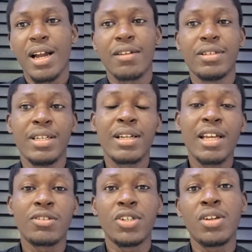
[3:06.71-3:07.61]
And
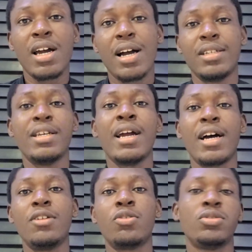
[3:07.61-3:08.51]
England, on the other hand, they
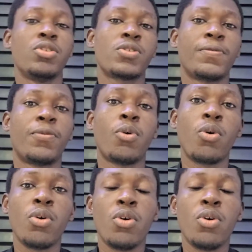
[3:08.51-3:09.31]
had just